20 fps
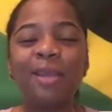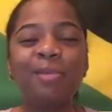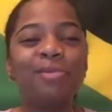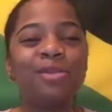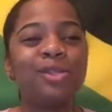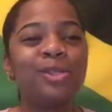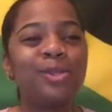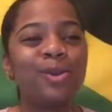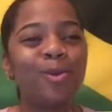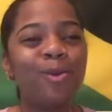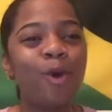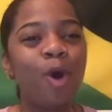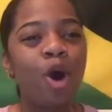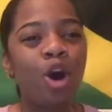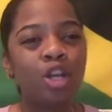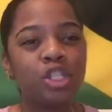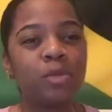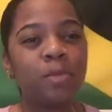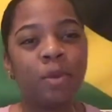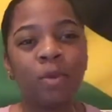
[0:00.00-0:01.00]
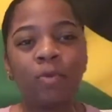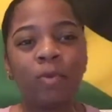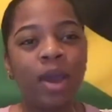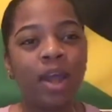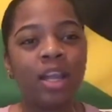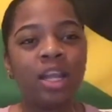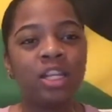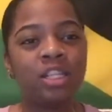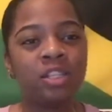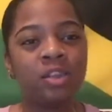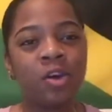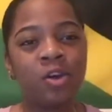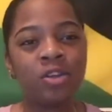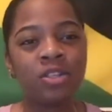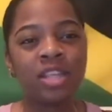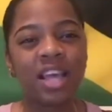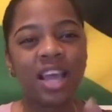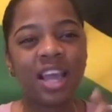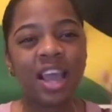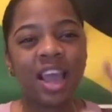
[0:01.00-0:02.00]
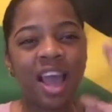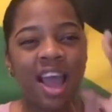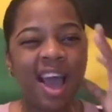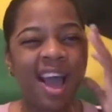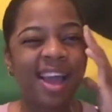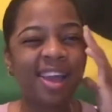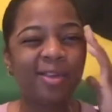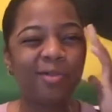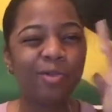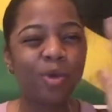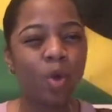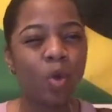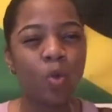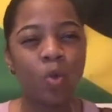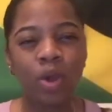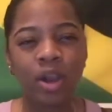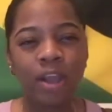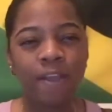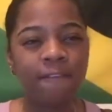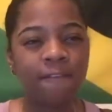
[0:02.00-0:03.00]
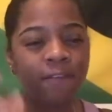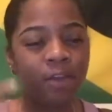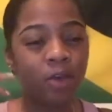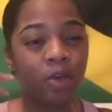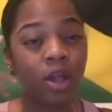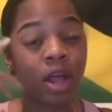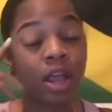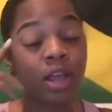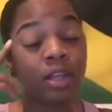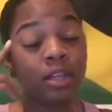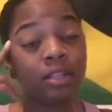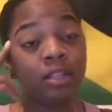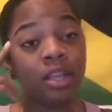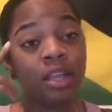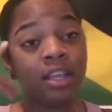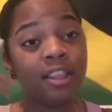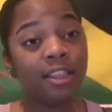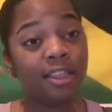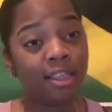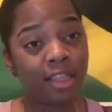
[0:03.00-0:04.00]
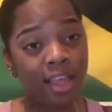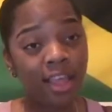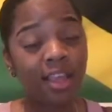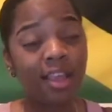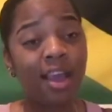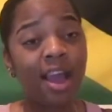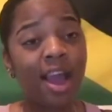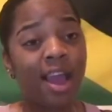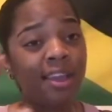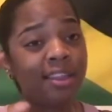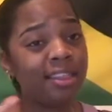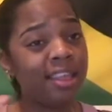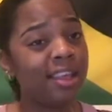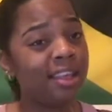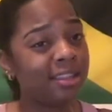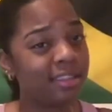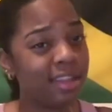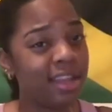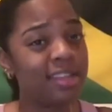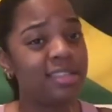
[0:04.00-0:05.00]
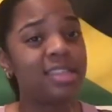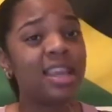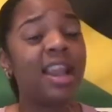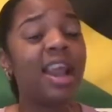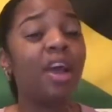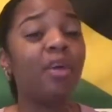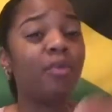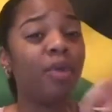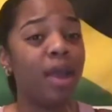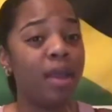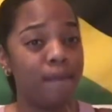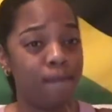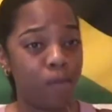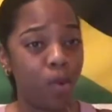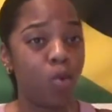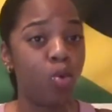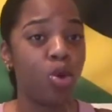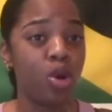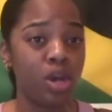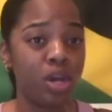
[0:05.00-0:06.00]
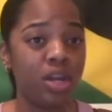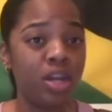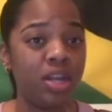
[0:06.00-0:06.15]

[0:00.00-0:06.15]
so awesome at writing songs. Like, I wrote what I feel. I think less and I write more.